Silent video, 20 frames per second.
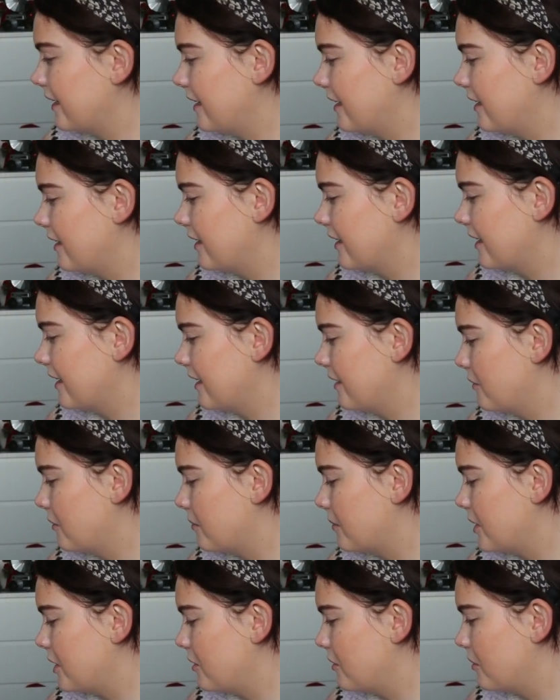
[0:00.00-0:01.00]
it, I like it. One
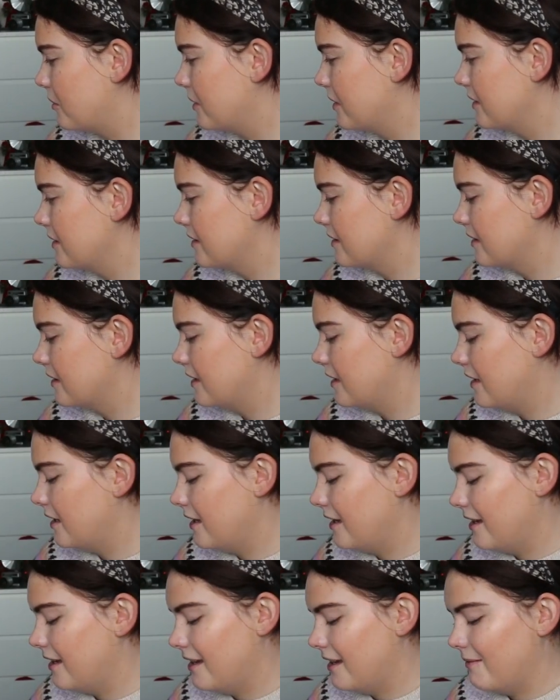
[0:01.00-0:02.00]
of my newer ones.
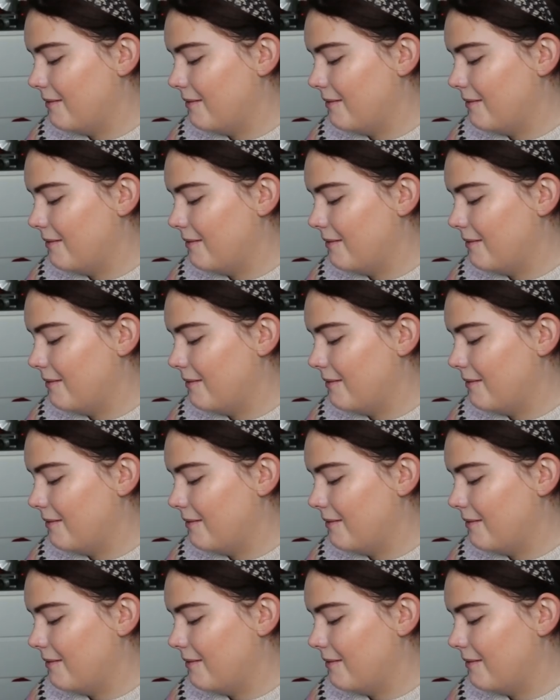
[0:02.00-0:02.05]
Yeah.